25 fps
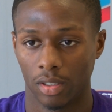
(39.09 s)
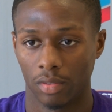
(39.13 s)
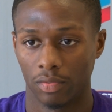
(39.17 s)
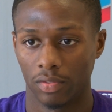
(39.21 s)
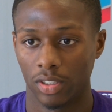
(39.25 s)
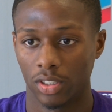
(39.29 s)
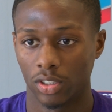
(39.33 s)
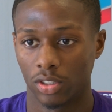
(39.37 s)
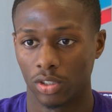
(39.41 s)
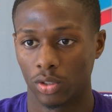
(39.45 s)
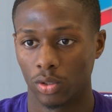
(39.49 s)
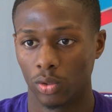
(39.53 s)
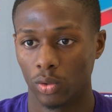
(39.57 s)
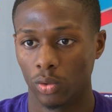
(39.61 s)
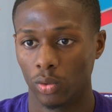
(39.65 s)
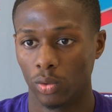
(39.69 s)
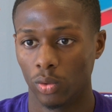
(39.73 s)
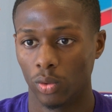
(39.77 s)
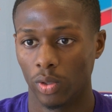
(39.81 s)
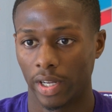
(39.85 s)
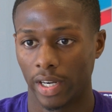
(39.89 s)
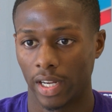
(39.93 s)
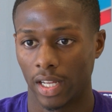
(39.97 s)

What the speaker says: of this school,